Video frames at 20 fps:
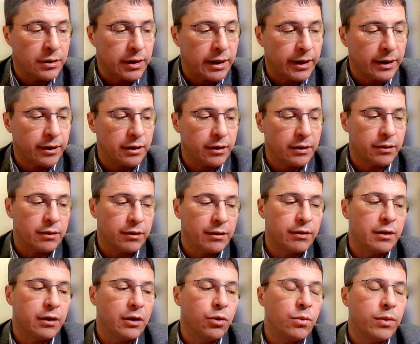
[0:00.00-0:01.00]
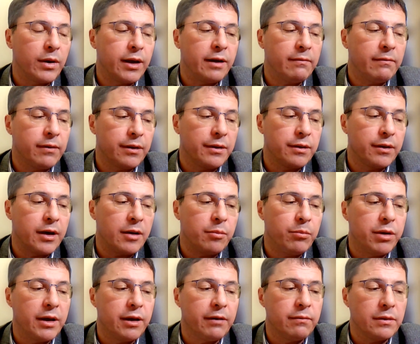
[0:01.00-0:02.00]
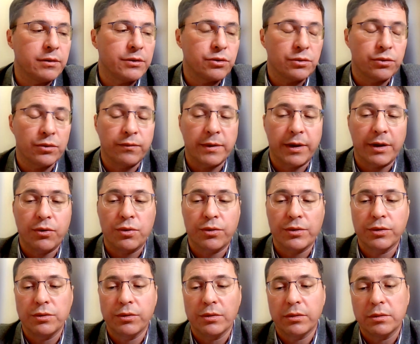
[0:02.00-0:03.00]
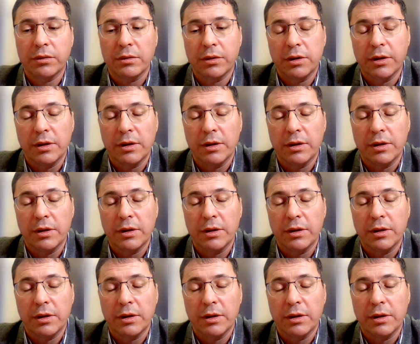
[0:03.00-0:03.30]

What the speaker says: like the lower level and the upper level, sort of a corridor.